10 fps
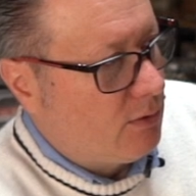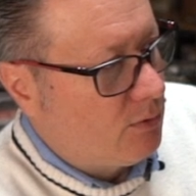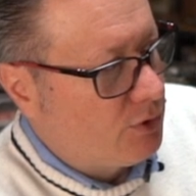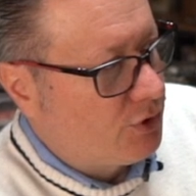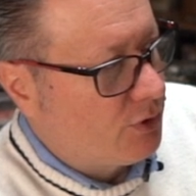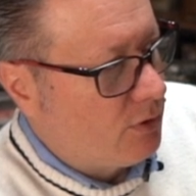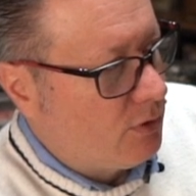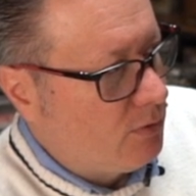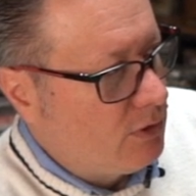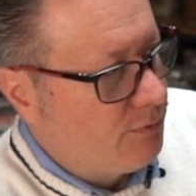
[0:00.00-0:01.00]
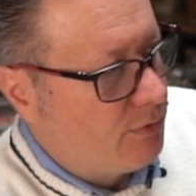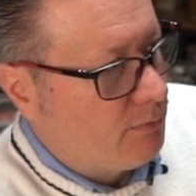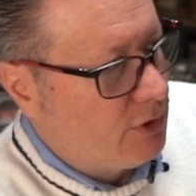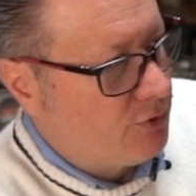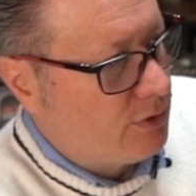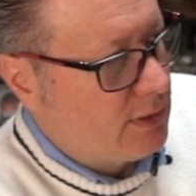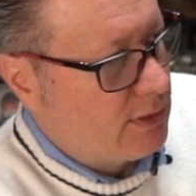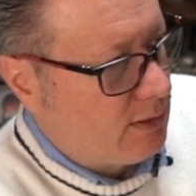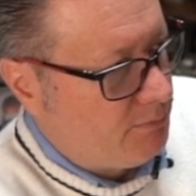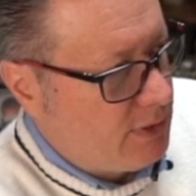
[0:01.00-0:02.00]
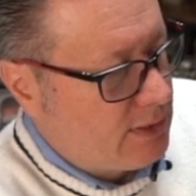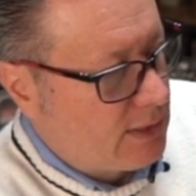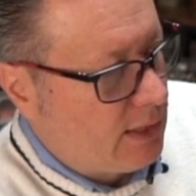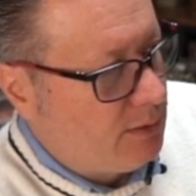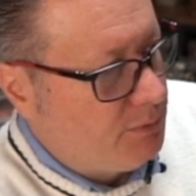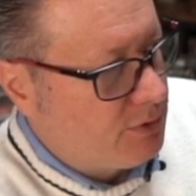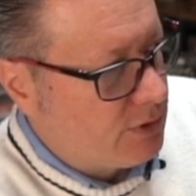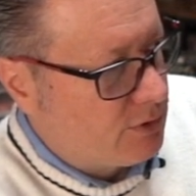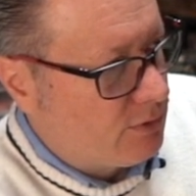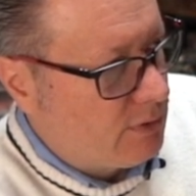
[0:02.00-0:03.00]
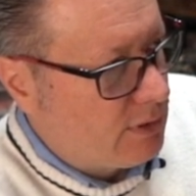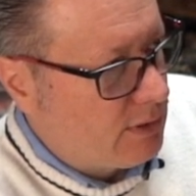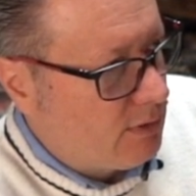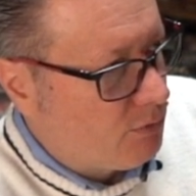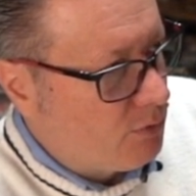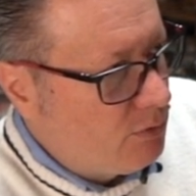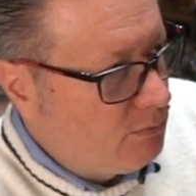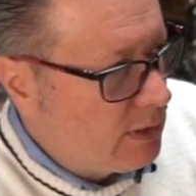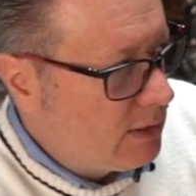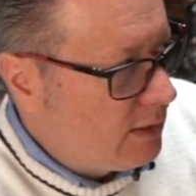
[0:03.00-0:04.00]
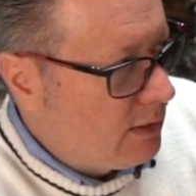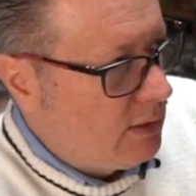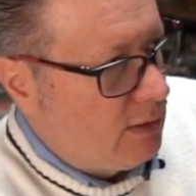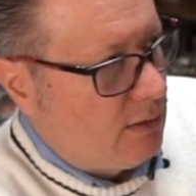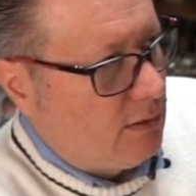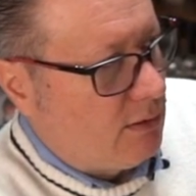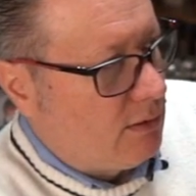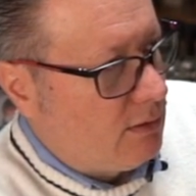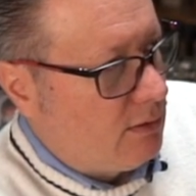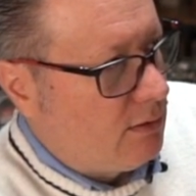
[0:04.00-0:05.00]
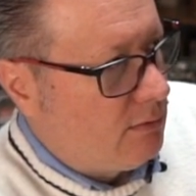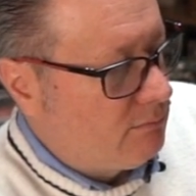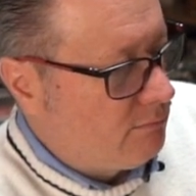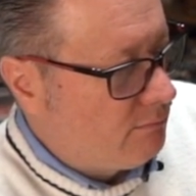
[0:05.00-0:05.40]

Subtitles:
also all the information that are beside the music, so the room, the